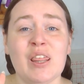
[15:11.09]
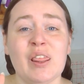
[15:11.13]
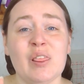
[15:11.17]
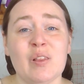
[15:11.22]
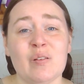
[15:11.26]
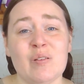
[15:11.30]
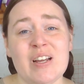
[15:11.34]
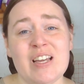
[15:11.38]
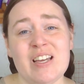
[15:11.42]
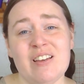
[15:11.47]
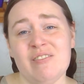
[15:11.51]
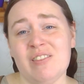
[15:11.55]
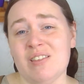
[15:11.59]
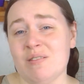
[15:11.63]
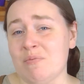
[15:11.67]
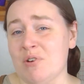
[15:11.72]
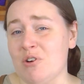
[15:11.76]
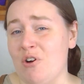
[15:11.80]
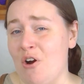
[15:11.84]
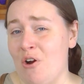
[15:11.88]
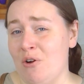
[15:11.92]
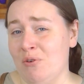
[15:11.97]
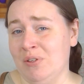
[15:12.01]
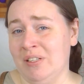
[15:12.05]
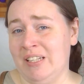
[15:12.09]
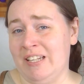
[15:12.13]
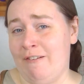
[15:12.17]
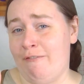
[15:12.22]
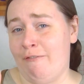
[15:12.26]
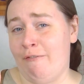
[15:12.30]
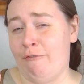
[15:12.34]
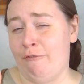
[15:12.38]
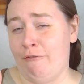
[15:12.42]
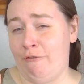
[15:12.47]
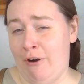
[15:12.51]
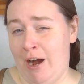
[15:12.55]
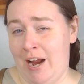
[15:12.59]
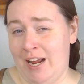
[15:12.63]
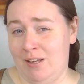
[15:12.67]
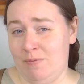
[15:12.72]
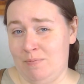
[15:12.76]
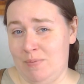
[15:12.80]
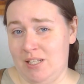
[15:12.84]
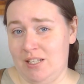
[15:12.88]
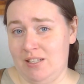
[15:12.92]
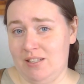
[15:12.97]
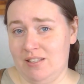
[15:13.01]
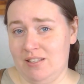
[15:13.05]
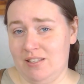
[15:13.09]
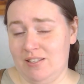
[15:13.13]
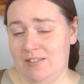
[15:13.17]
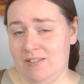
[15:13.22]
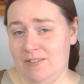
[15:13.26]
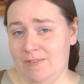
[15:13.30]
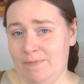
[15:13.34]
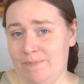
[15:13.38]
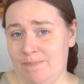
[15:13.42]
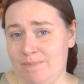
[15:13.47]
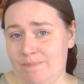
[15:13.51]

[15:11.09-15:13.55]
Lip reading: 3 of them are only fragments.